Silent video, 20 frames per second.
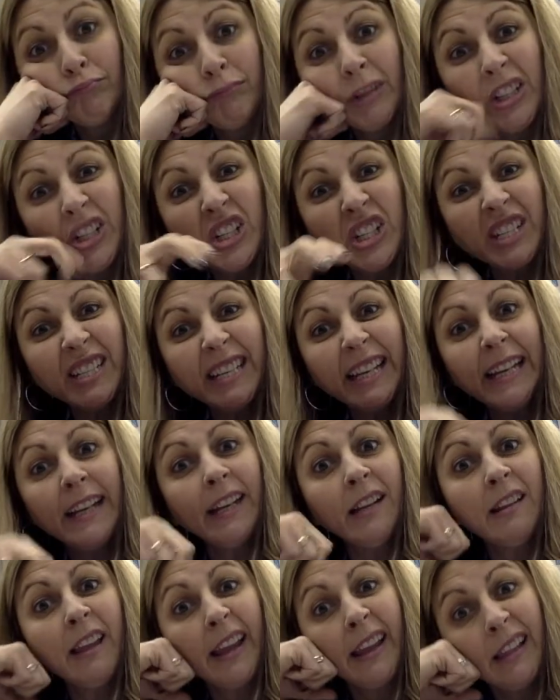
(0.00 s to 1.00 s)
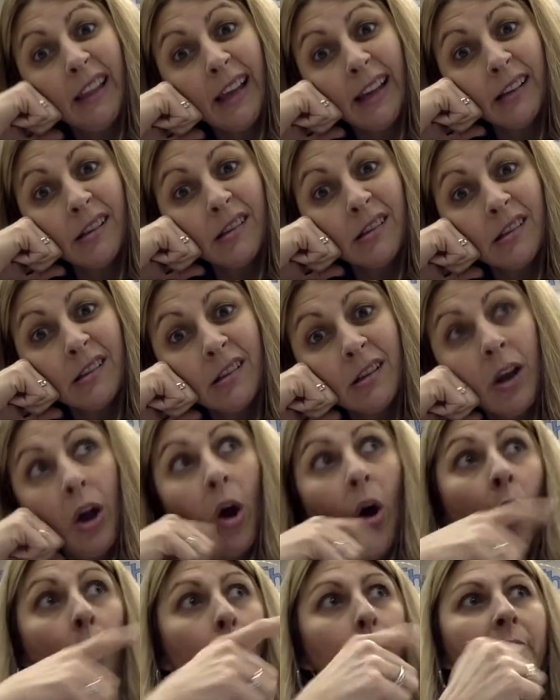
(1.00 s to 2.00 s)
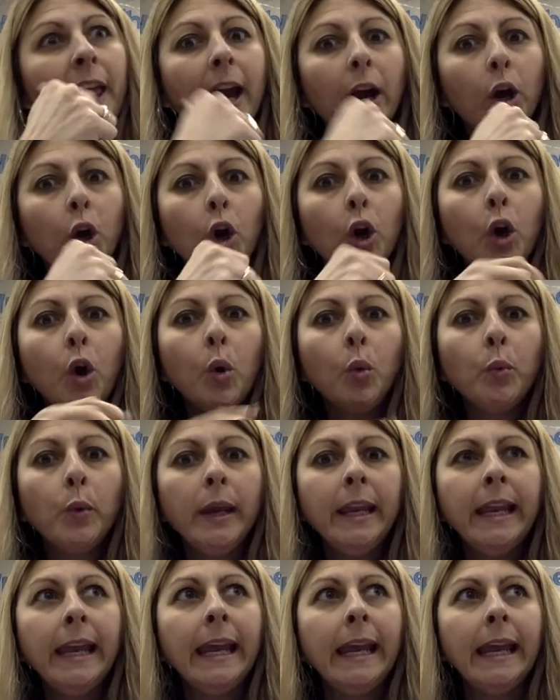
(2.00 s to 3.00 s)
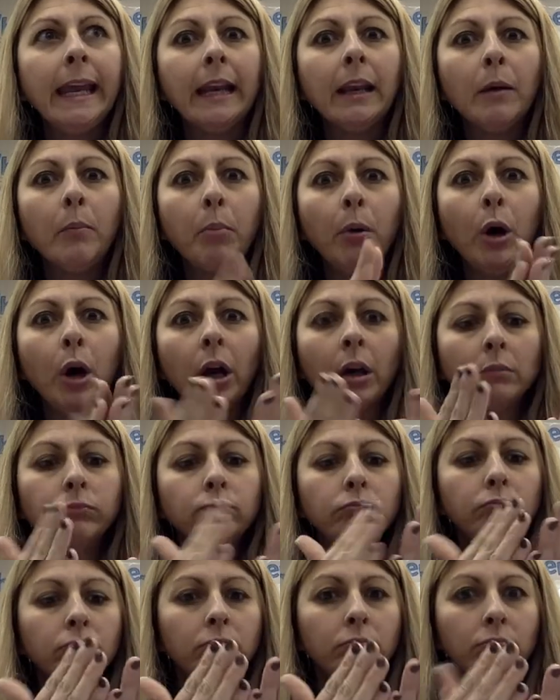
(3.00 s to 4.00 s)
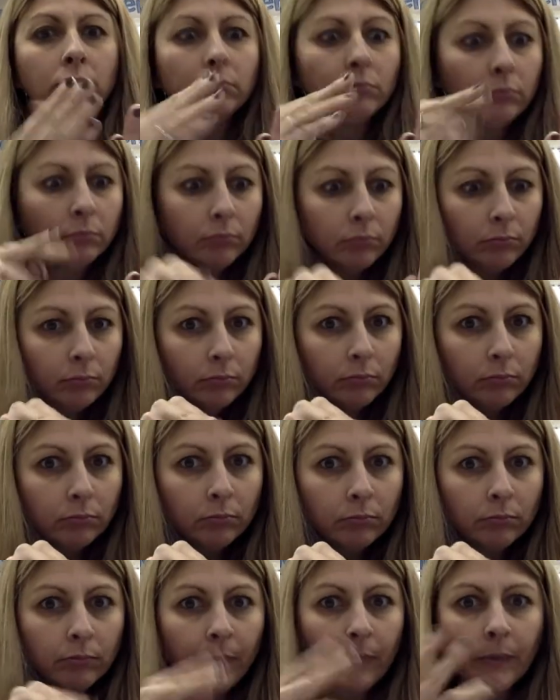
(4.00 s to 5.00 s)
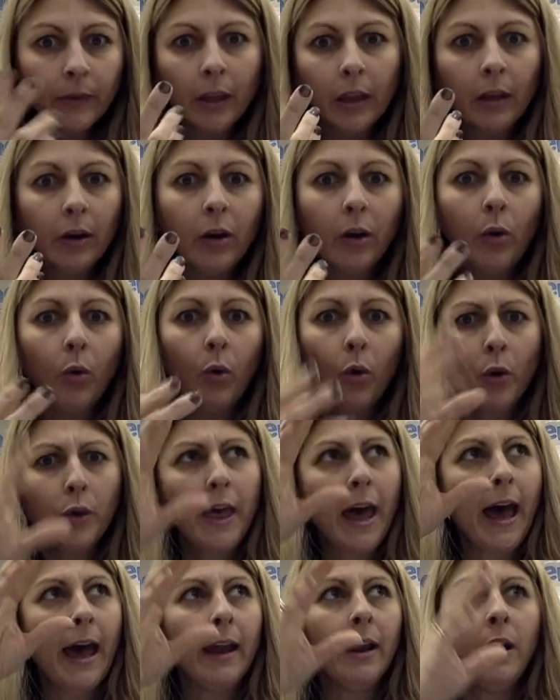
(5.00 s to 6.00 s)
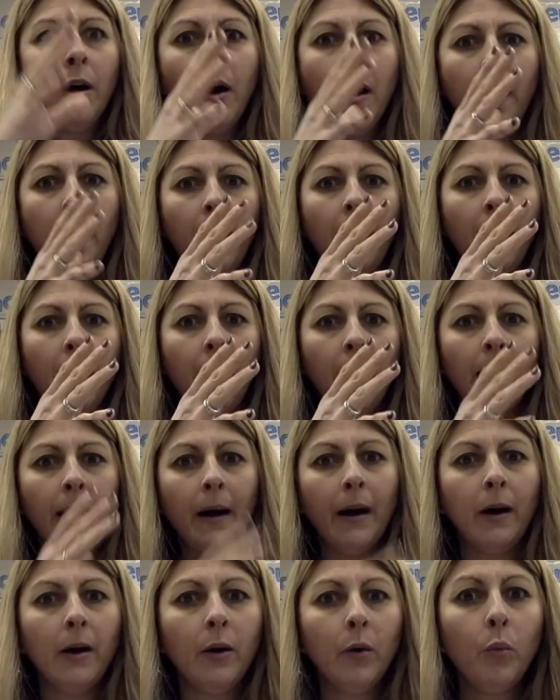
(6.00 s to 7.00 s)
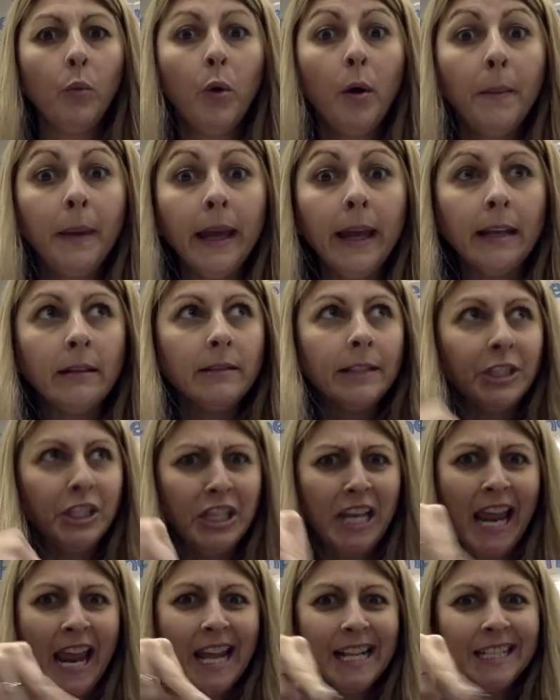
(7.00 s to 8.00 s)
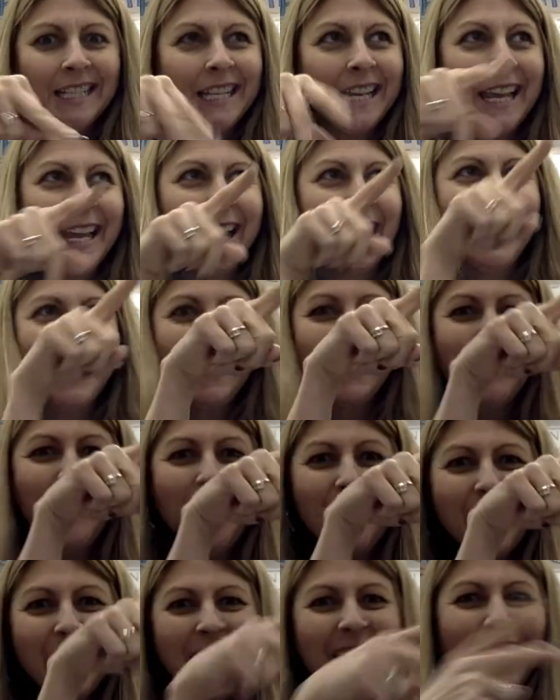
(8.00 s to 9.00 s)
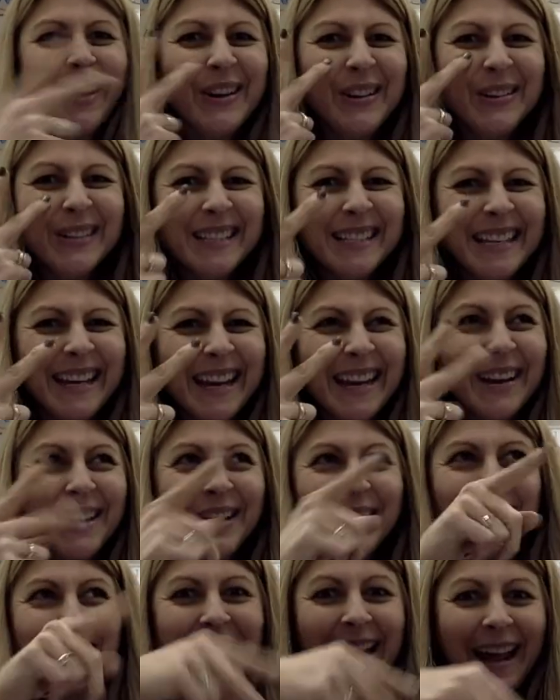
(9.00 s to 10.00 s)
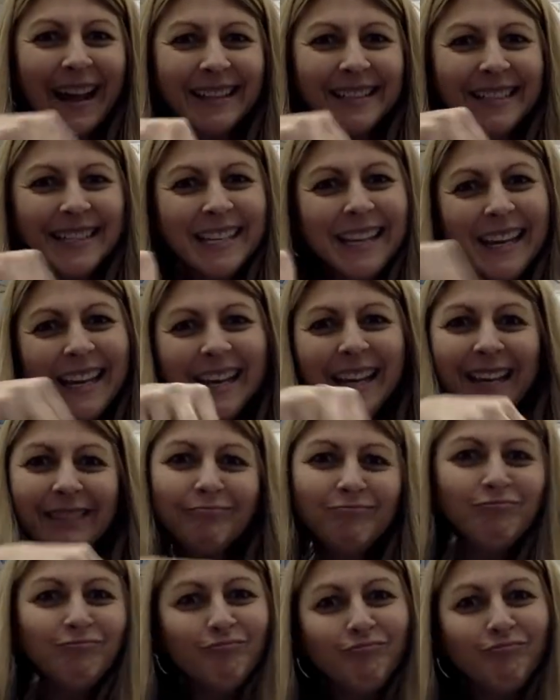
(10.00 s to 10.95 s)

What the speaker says: she's seated like this, or that girl reading a book, you know, or that woman dancing over there. Do you see her dancing?